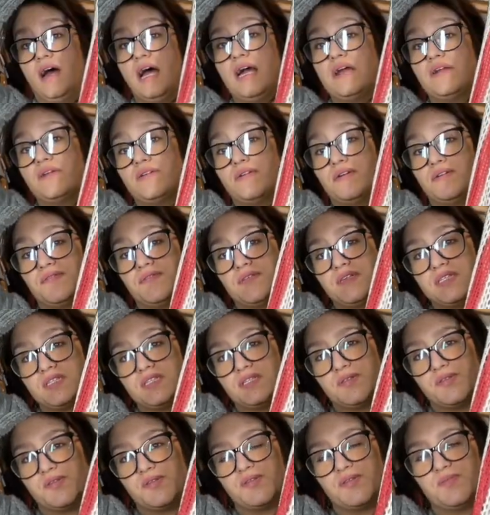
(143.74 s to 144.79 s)
I don't know if
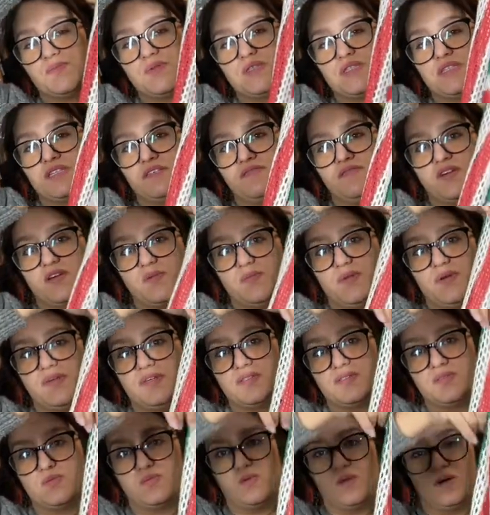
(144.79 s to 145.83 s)
this specific
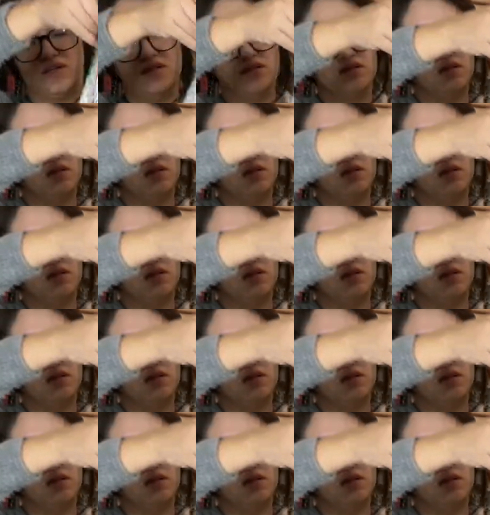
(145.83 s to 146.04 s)
piece was